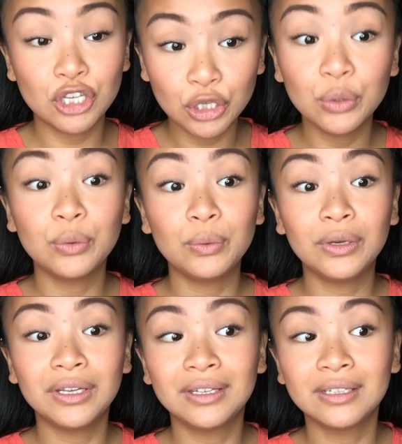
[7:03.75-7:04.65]

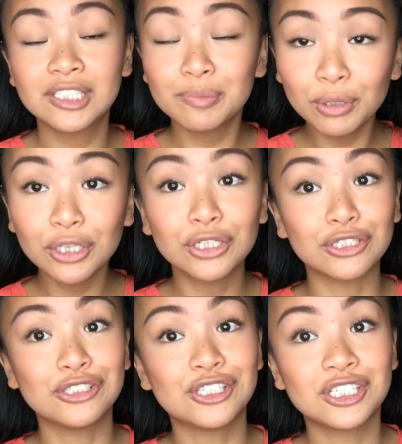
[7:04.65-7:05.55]
to
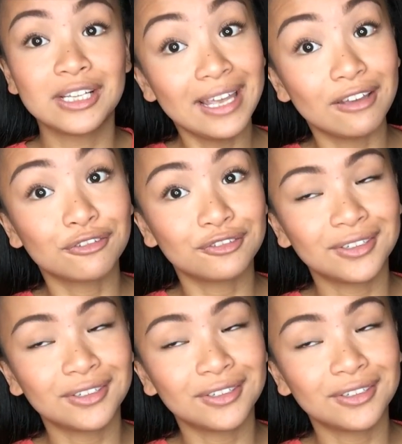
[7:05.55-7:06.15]
splurge, it